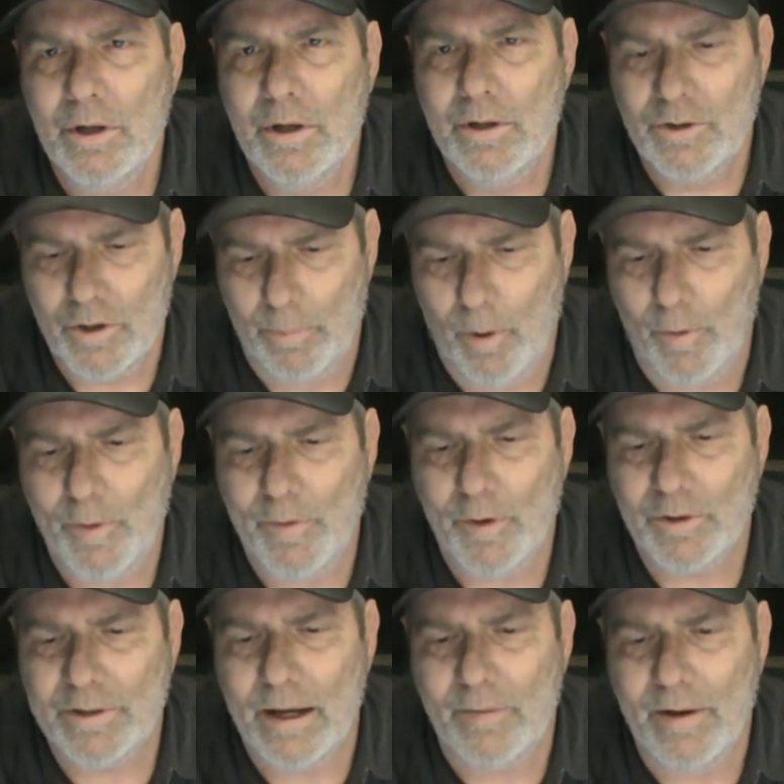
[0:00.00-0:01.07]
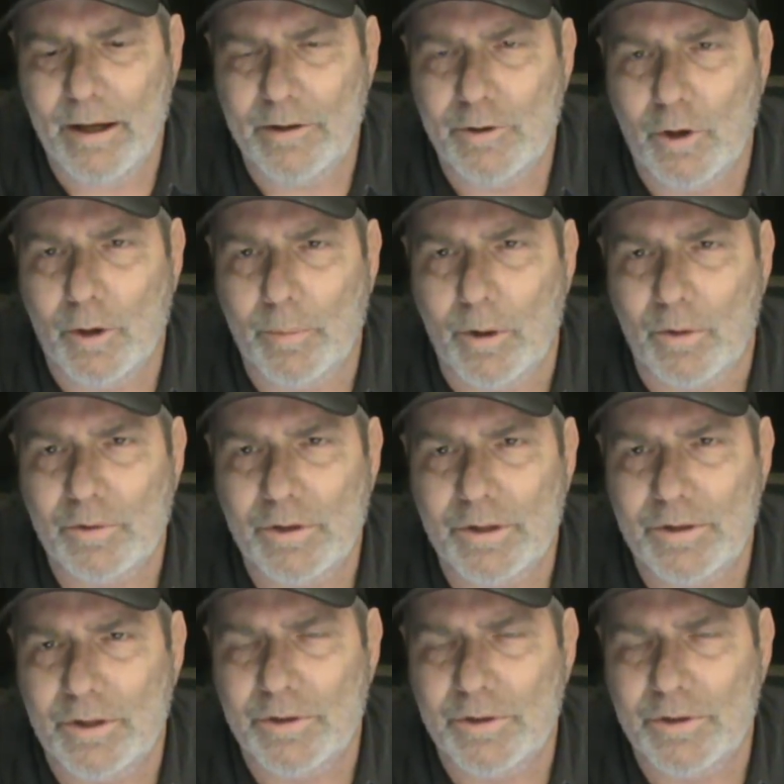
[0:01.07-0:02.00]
So both of those have 8 terminals because